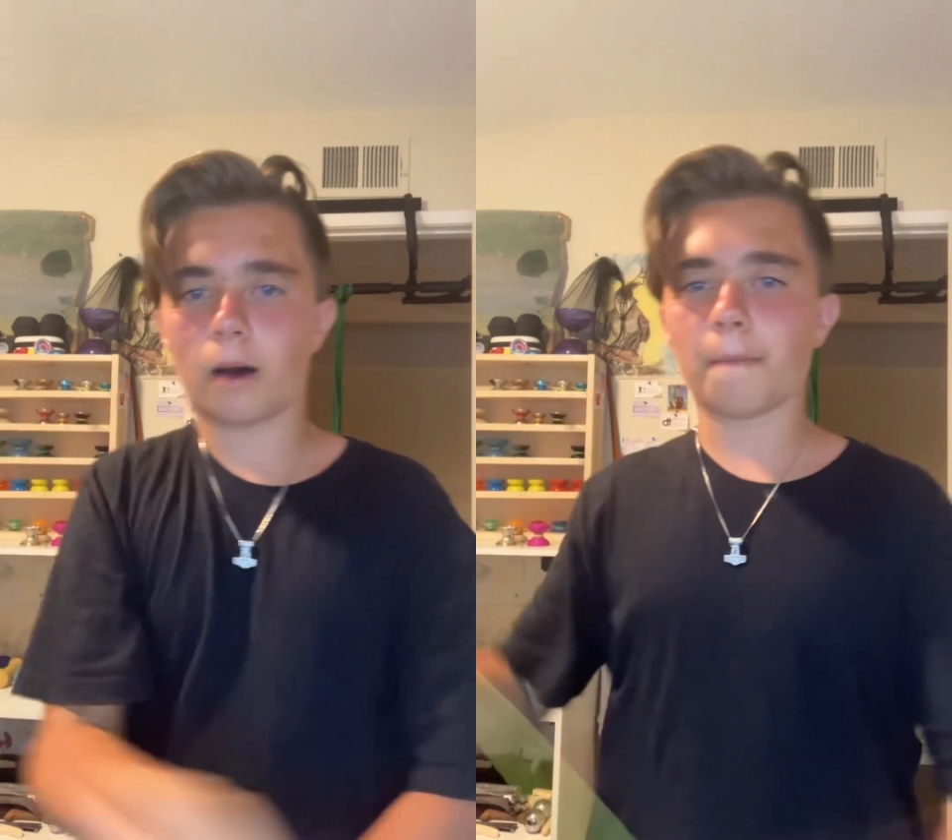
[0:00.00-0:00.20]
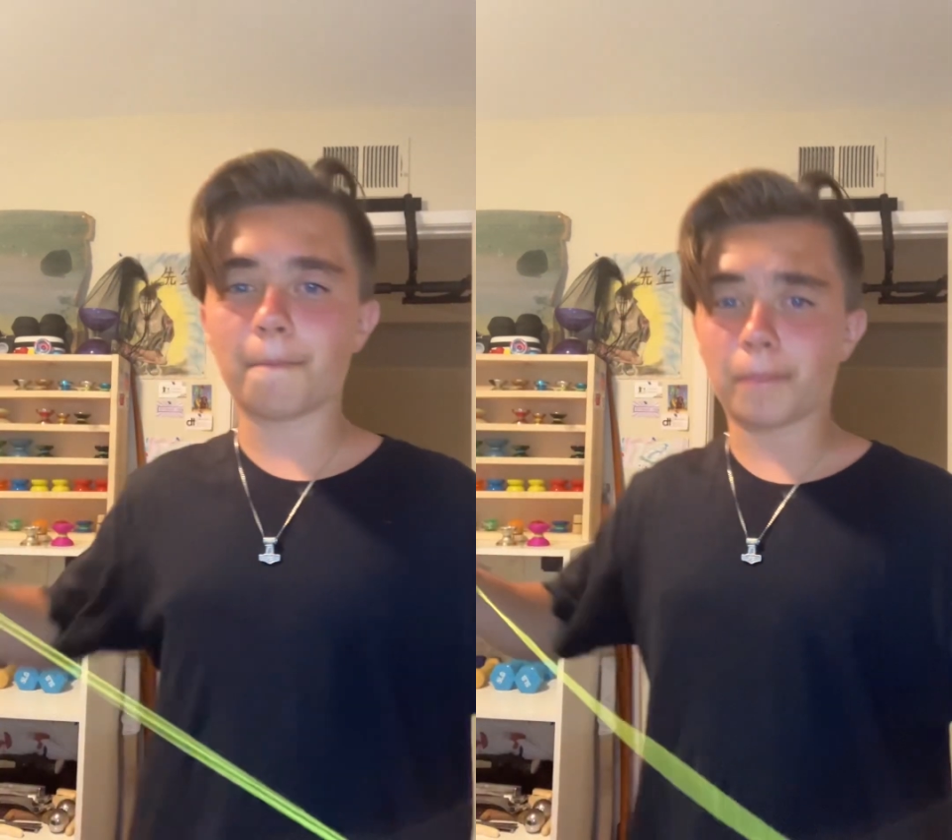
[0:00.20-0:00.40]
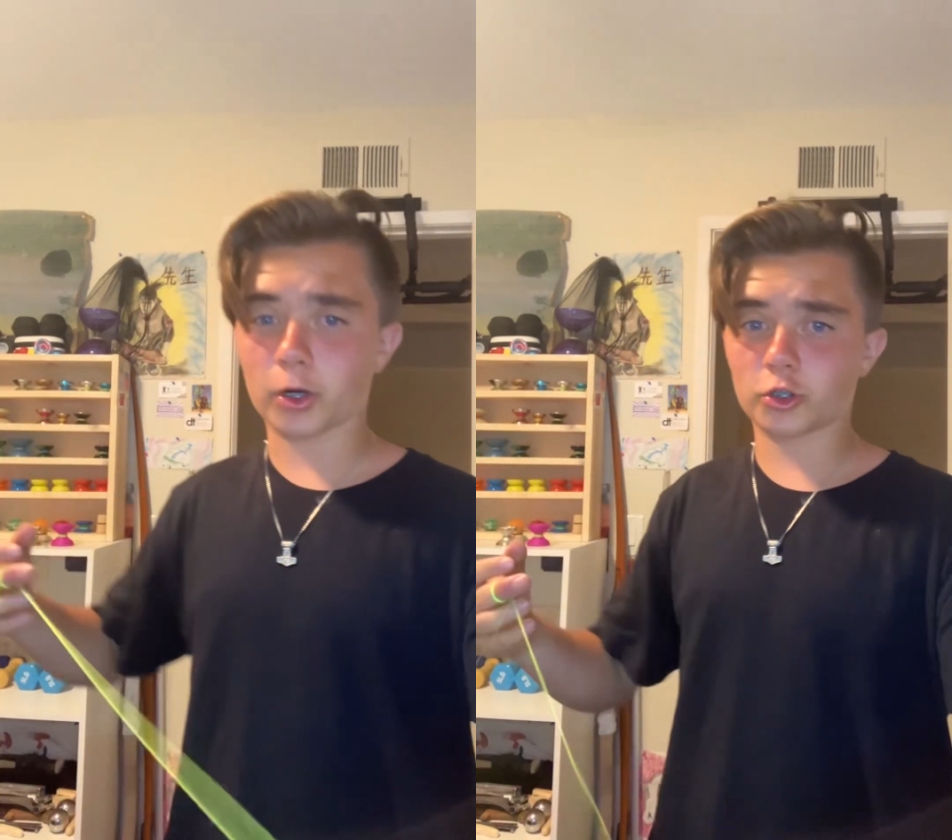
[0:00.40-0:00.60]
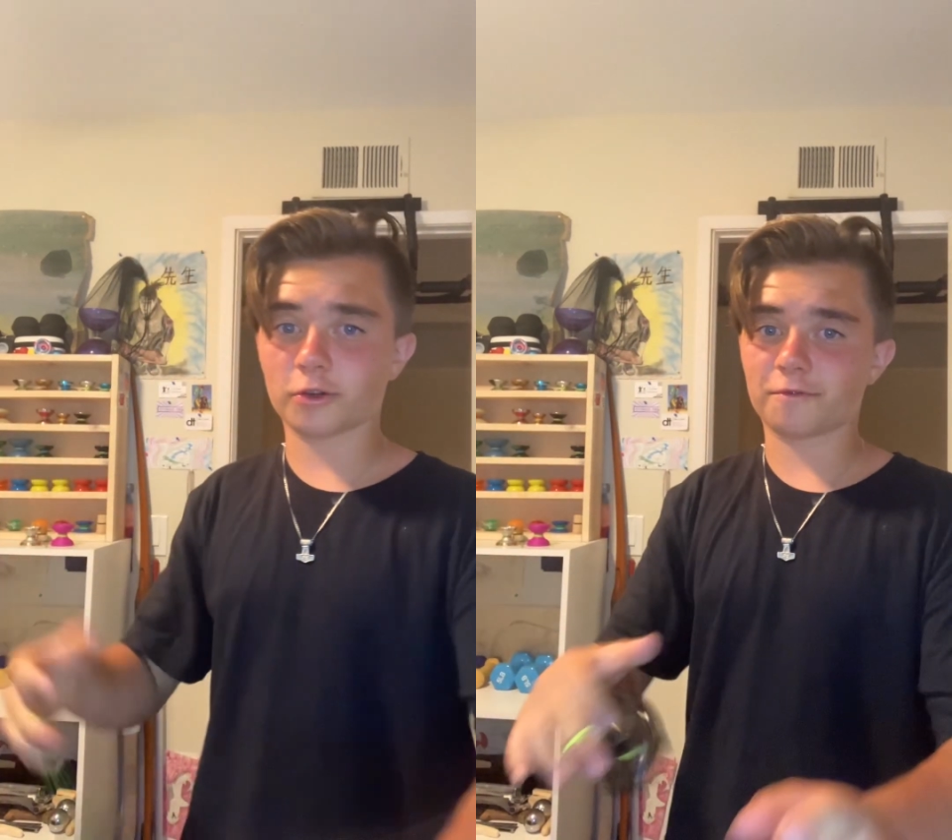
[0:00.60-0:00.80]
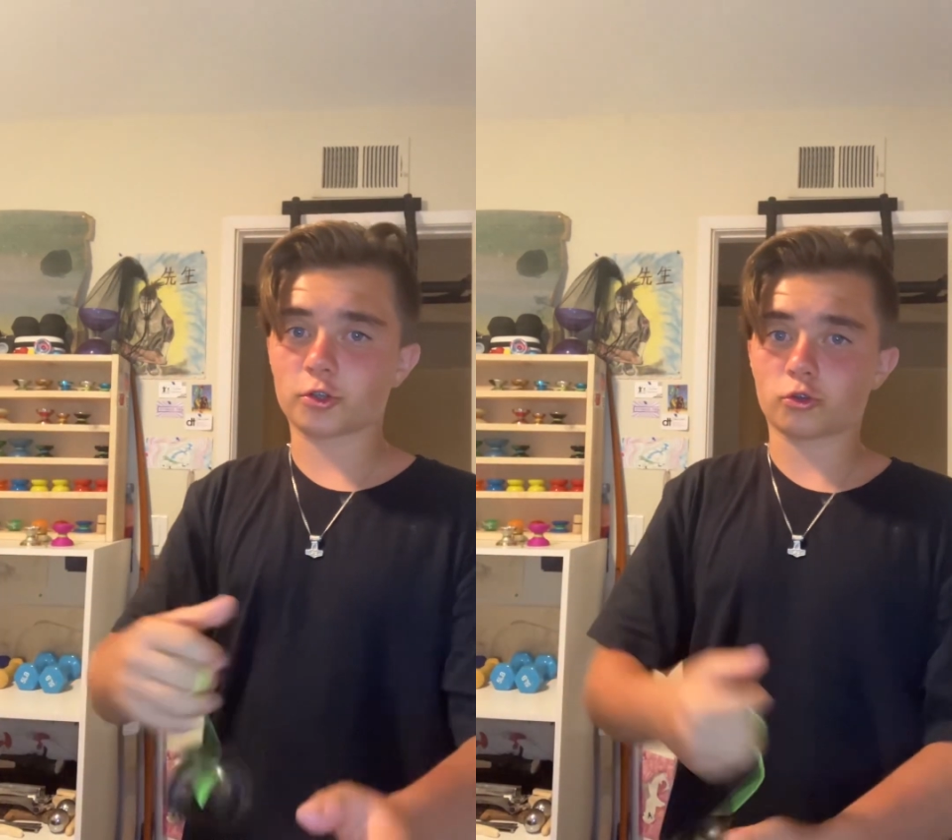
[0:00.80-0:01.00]
bunch
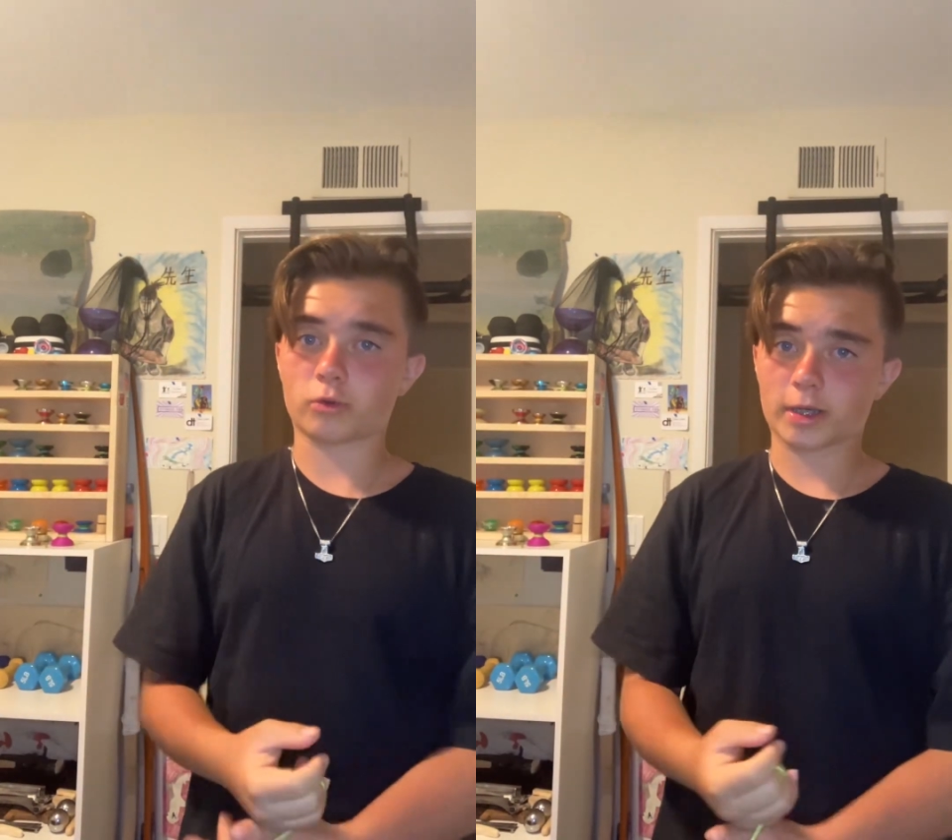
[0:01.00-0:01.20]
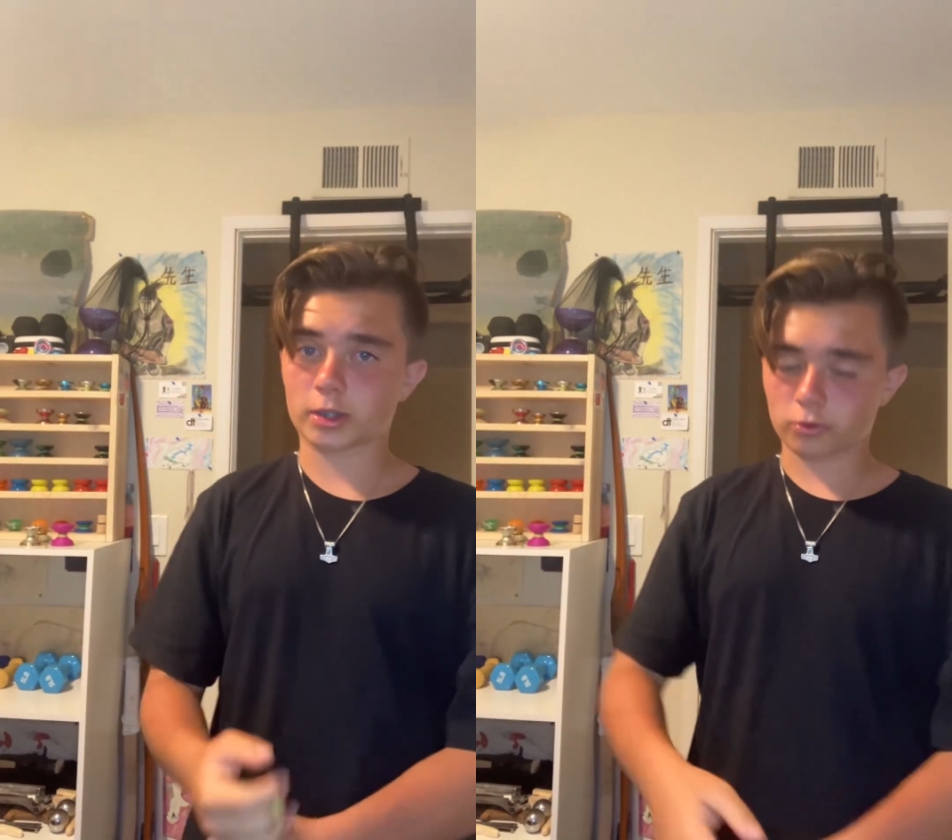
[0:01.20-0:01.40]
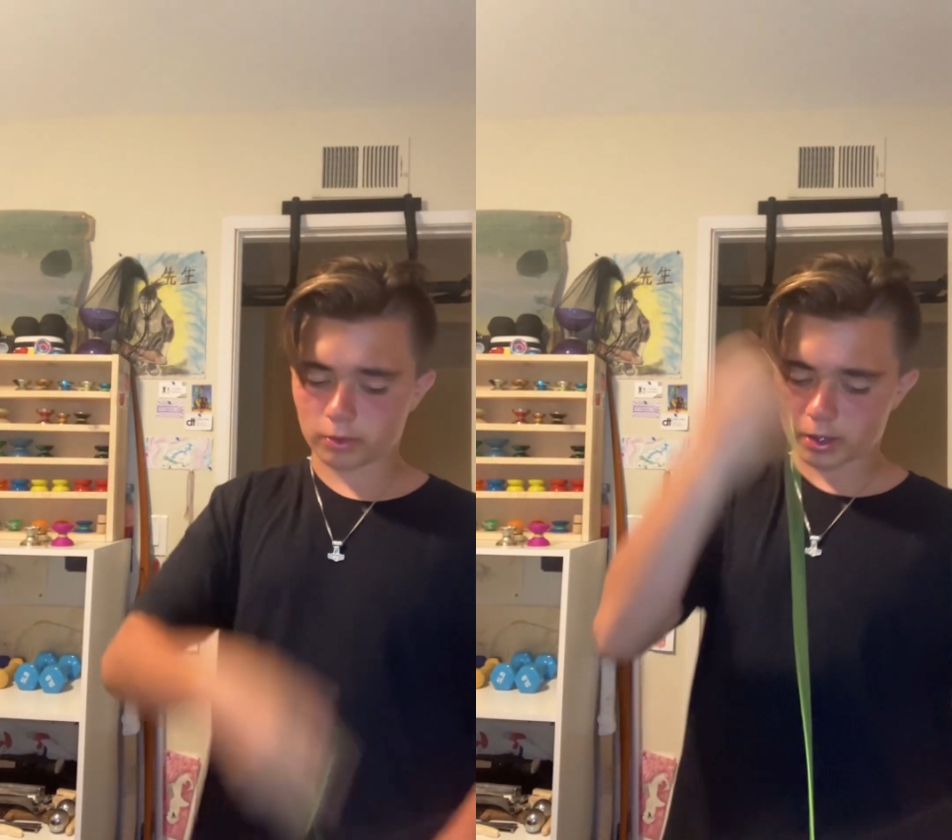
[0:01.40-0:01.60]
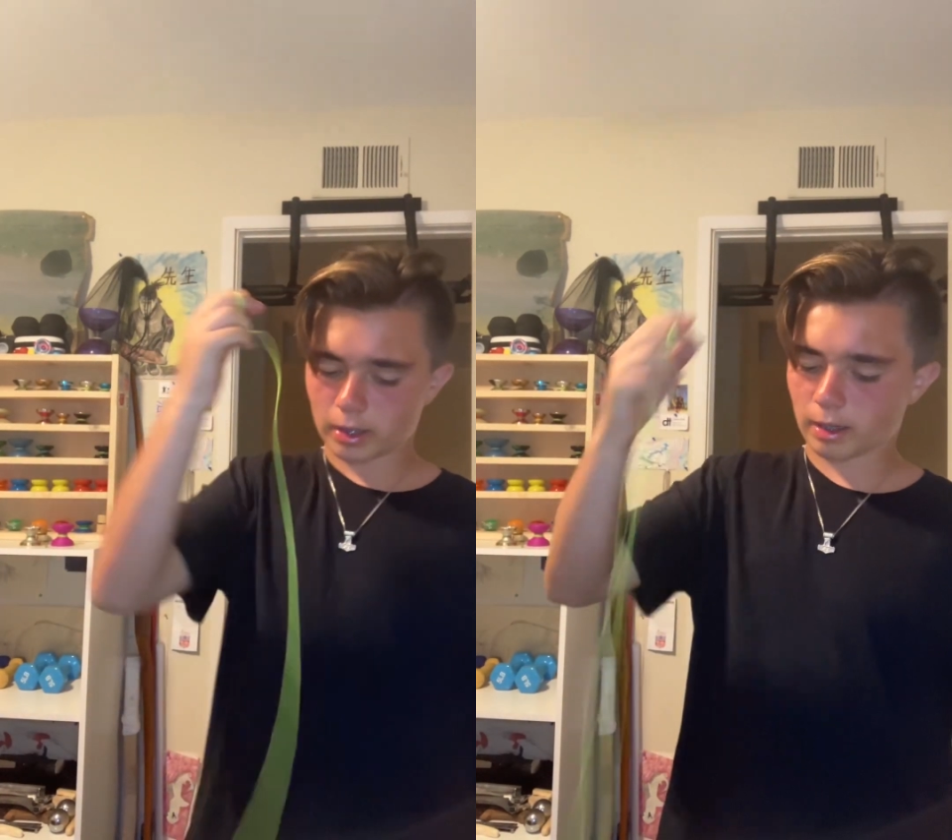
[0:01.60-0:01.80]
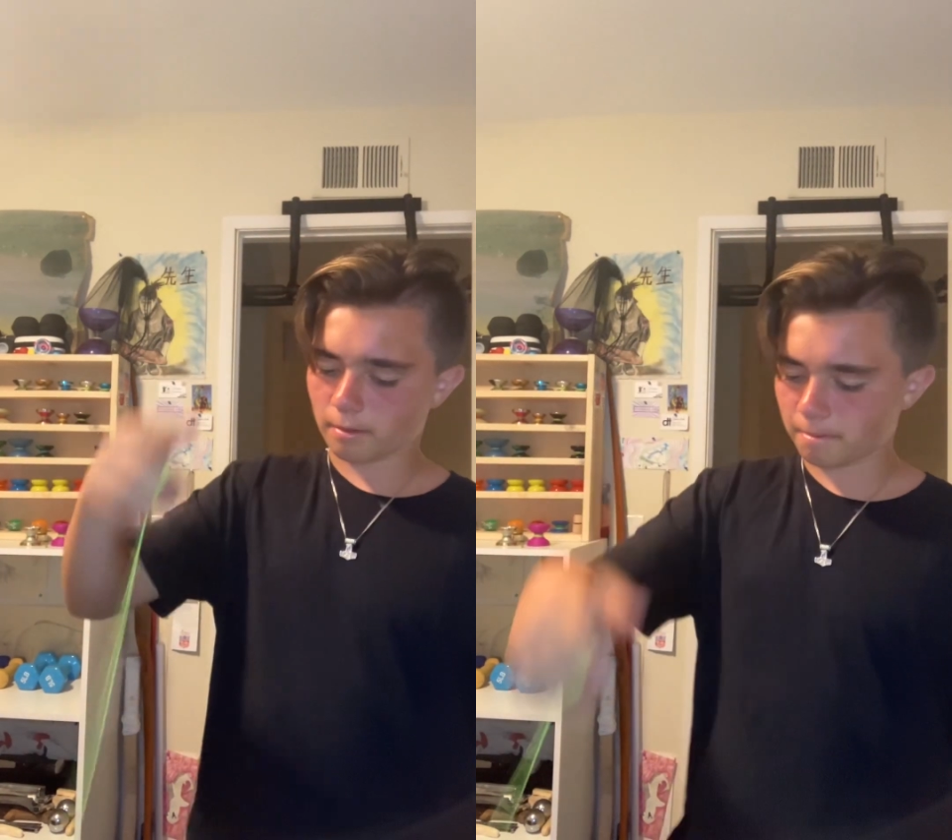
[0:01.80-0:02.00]
of tricks with
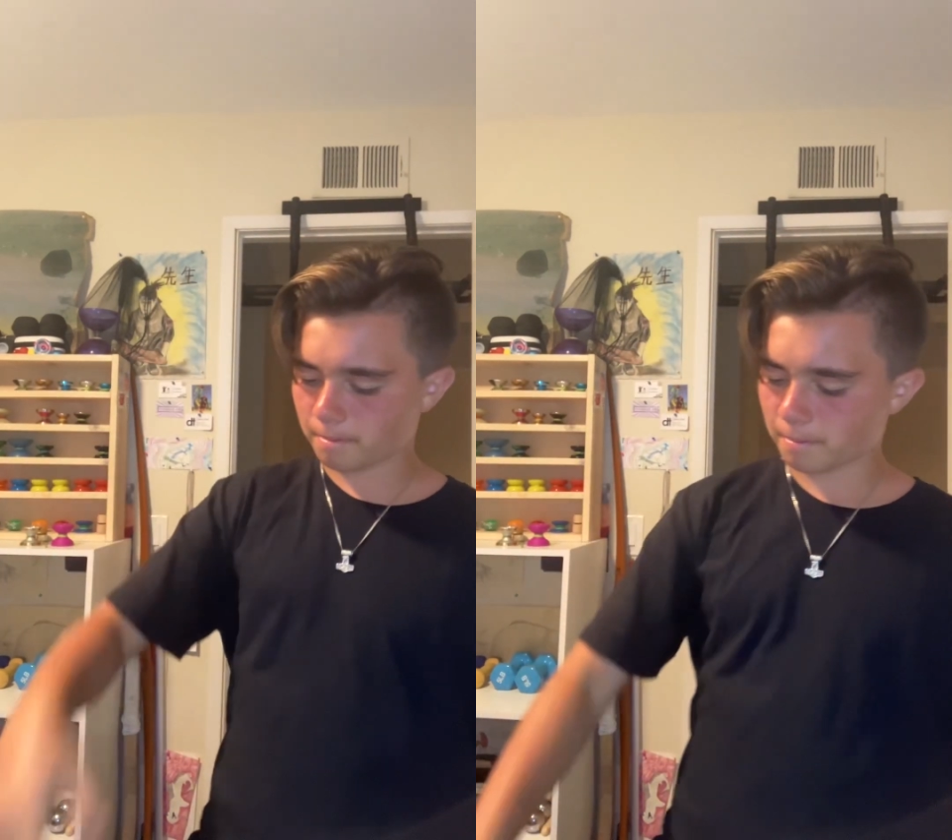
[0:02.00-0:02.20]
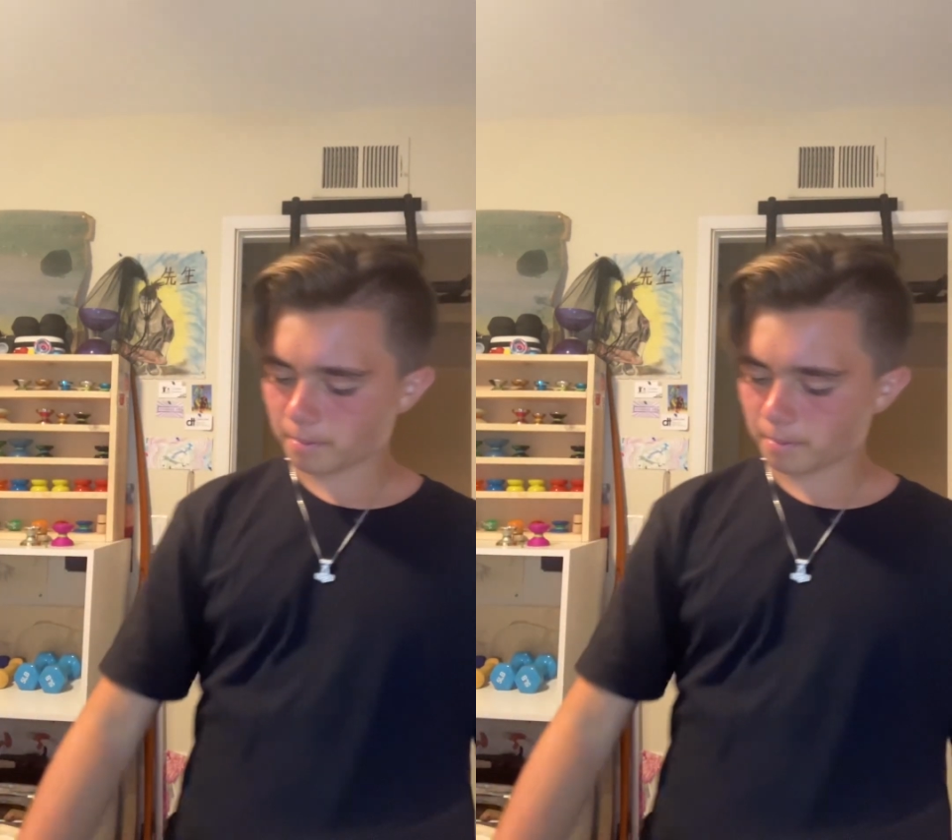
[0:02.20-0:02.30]
them.